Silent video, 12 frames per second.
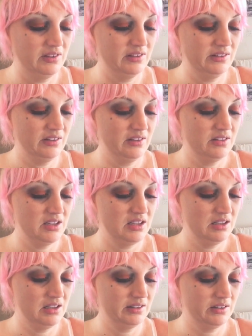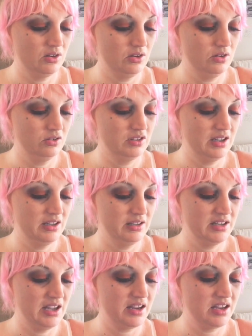is it's called
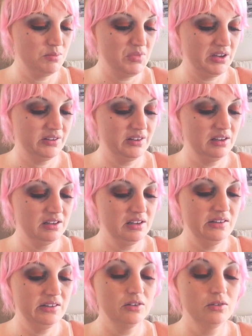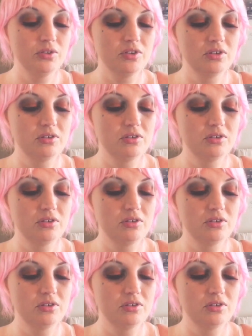Tacky Mixing Adhesive.